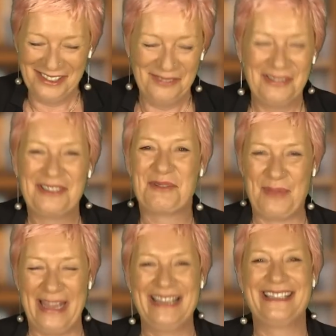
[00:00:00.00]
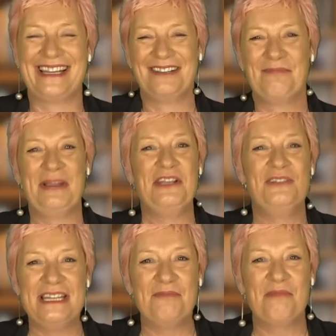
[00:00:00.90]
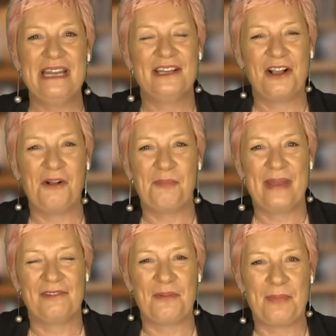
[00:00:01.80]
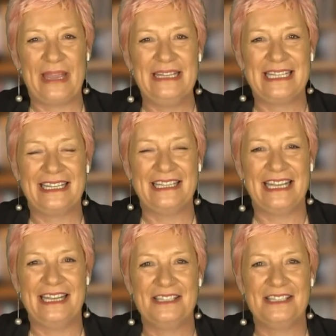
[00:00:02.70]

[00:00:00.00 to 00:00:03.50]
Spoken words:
Which was painting. But you did win a gold medal for painting in the end.